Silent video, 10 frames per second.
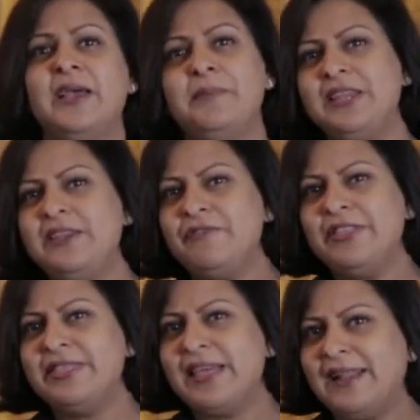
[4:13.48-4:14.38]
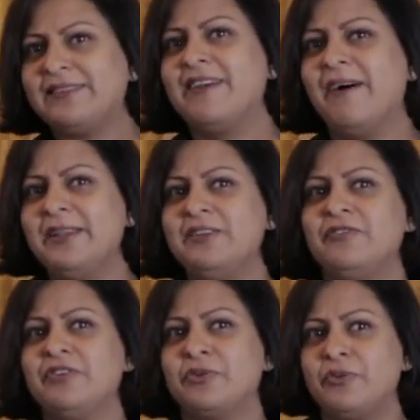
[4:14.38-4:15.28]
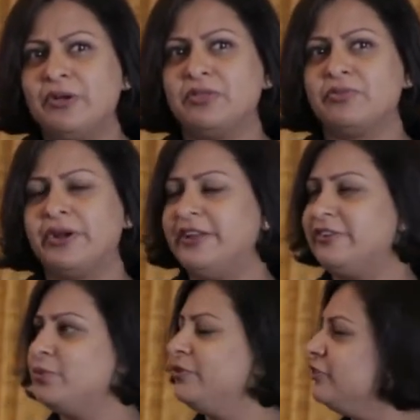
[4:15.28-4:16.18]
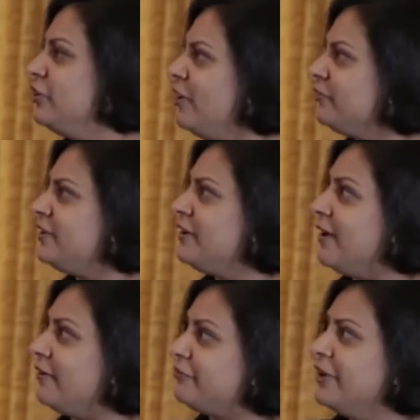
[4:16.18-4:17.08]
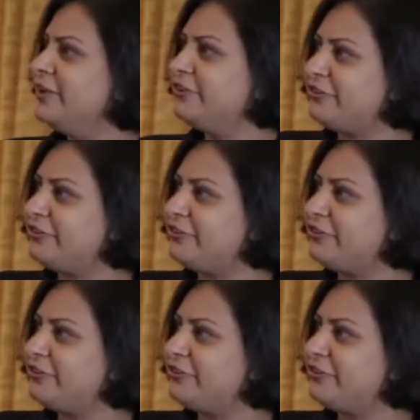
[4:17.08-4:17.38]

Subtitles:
But even that kind of a growth rate was not enough to